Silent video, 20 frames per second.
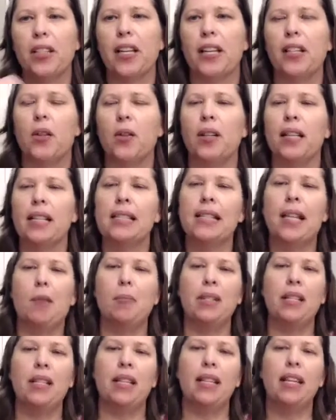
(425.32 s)
I don't
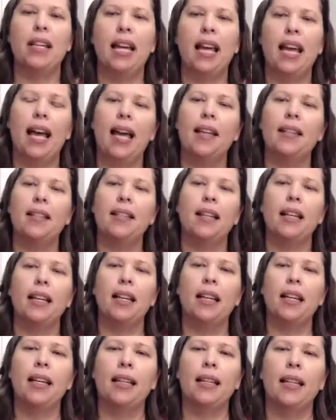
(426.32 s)
accept it. And
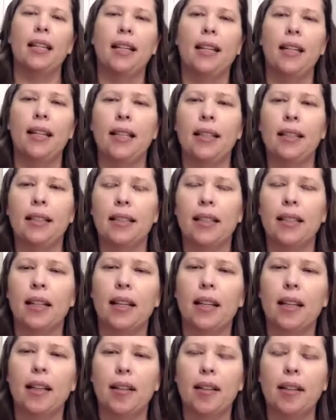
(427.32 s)
it
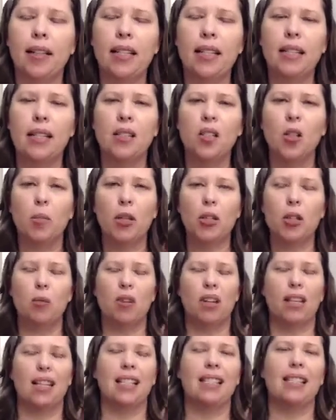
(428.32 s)
isn't so much
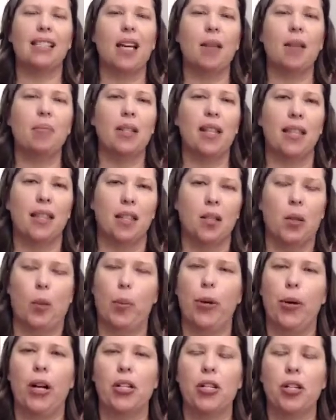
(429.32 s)
about accepting the
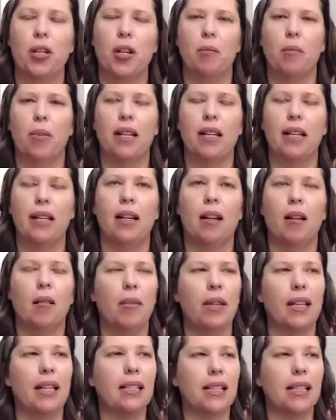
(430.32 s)
depression, but
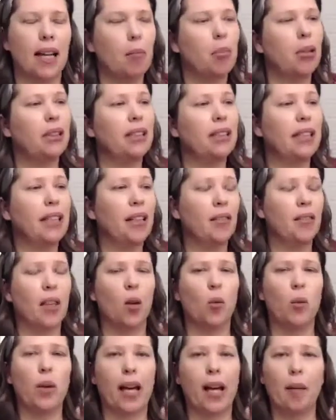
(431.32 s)
because I believe
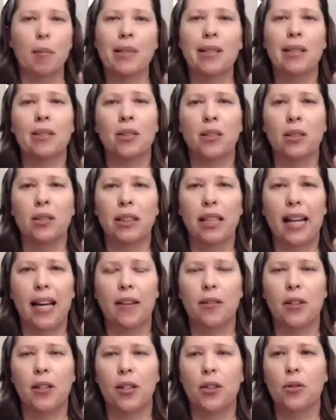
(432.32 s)
that we absolutely
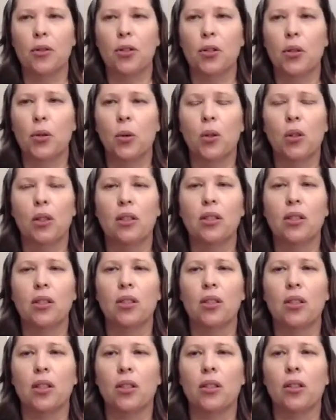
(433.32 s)
have to use tools
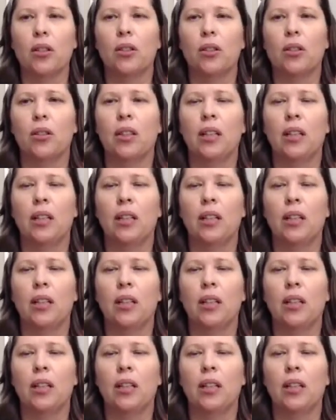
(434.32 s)
to